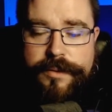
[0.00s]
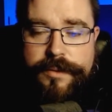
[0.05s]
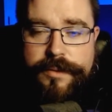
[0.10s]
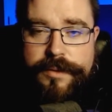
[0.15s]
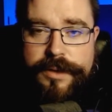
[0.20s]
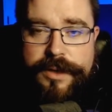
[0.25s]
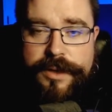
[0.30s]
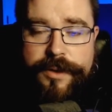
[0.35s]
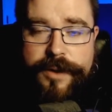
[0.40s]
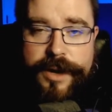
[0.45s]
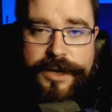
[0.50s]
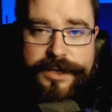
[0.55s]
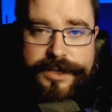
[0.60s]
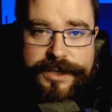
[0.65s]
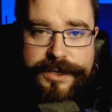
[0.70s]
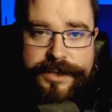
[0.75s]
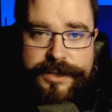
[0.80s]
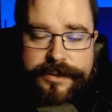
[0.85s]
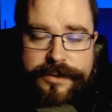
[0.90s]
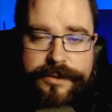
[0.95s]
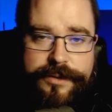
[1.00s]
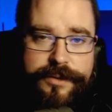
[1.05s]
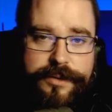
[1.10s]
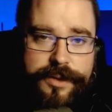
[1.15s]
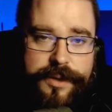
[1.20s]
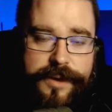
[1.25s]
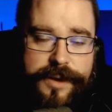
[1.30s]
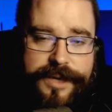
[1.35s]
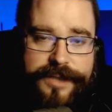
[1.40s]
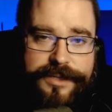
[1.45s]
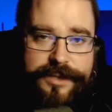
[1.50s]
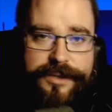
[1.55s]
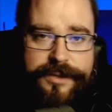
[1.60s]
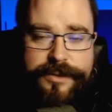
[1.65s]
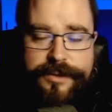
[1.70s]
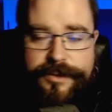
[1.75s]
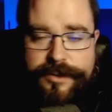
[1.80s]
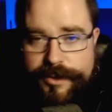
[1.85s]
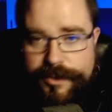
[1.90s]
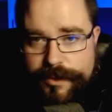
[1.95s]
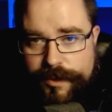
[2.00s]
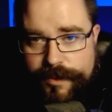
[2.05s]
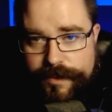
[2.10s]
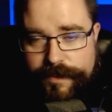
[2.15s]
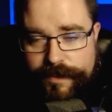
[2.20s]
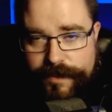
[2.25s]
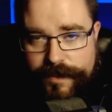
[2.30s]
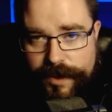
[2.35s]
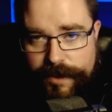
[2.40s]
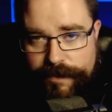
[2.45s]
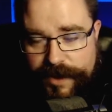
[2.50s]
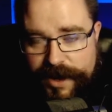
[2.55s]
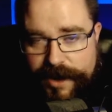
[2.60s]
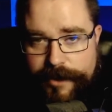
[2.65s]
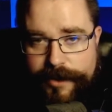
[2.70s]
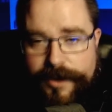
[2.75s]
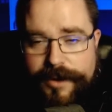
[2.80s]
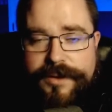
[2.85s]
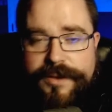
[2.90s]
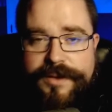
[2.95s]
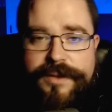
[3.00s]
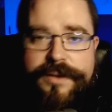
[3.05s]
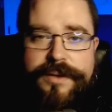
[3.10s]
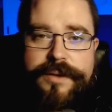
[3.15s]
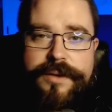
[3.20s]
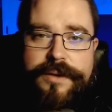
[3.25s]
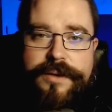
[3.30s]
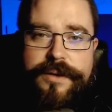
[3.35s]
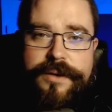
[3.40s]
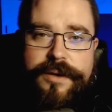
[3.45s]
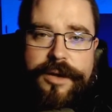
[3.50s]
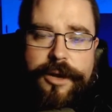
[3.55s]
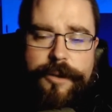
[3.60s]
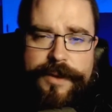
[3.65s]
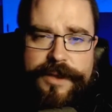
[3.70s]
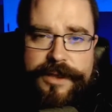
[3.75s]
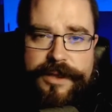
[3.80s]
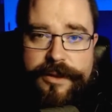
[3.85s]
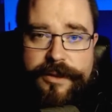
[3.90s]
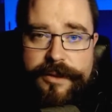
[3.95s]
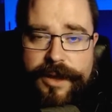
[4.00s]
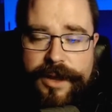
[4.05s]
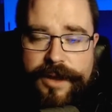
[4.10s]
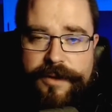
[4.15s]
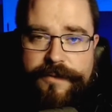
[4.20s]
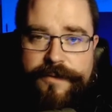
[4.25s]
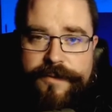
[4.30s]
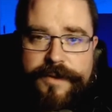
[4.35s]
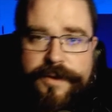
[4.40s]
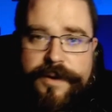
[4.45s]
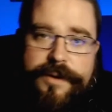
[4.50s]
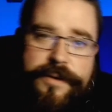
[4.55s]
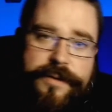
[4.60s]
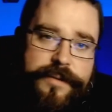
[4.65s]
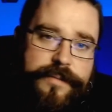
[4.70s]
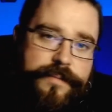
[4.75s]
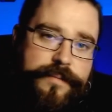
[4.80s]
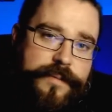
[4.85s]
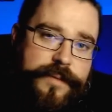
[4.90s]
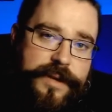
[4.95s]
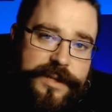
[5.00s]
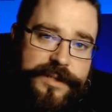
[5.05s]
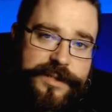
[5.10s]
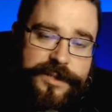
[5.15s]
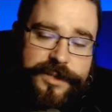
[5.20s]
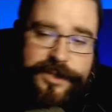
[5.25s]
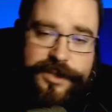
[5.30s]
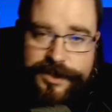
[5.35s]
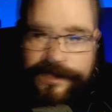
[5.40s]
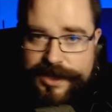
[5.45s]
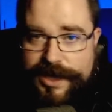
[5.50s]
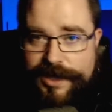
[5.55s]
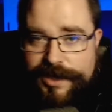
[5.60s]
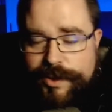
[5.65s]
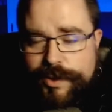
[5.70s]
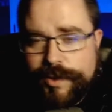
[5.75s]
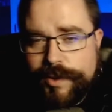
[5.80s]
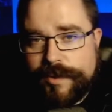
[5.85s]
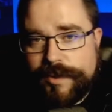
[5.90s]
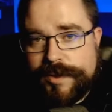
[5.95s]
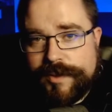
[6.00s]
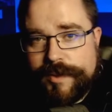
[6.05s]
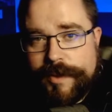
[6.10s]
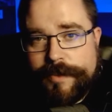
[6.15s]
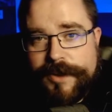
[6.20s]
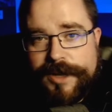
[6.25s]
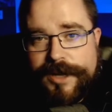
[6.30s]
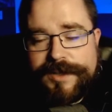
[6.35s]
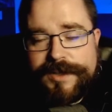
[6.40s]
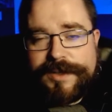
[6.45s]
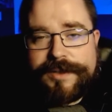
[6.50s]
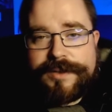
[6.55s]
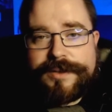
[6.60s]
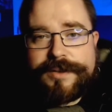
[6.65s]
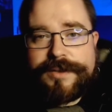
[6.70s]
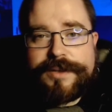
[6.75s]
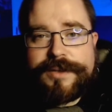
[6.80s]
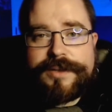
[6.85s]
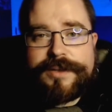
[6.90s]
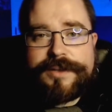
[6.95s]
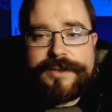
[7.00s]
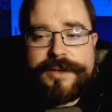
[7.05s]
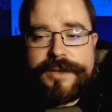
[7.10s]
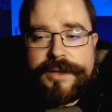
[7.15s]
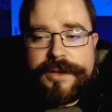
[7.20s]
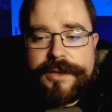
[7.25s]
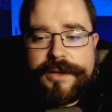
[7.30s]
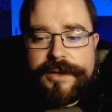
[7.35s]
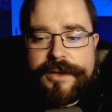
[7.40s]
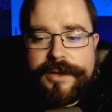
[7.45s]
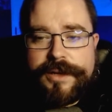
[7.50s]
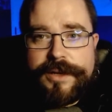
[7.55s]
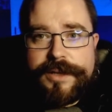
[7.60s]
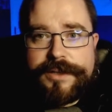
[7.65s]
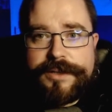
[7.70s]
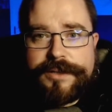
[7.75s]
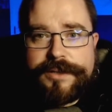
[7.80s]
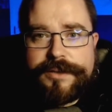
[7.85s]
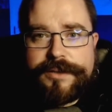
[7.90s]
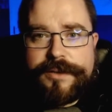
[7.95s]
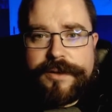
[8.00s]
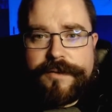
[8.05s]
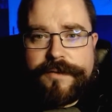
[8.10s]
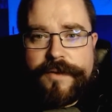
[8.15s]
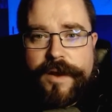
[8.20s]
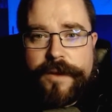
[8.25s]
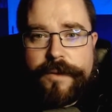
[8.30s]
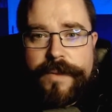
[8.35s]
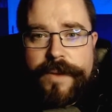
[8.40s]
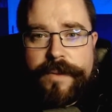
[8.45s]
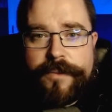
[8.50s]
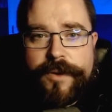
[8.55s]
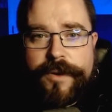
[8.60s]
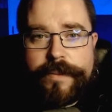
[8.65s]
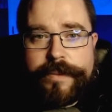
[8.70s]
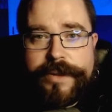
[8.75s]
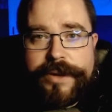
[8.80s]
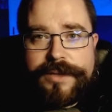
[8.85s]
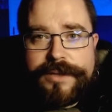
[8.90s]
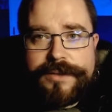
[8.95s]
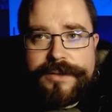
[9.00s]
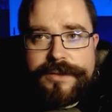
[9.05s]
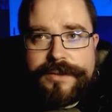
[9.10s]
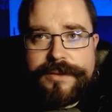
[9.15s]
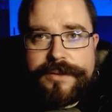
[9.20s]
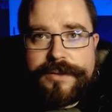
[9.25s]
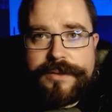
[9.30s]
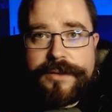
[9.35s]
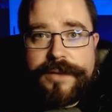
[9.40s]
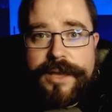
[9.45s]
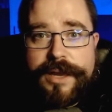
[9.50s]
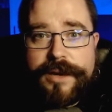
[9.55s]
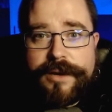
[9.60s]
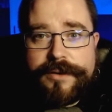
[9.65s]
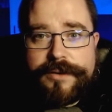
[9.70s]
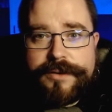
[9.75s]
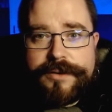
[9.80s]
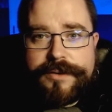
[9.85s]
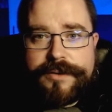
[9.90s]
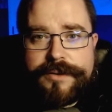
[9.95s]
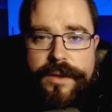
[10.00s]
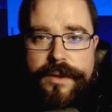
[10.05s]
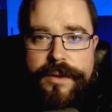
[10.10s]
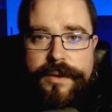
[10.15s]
Now granted, you ask a parent about their life, and it's just that too. It's reminiscence. It's a fond memory, but it's theirs.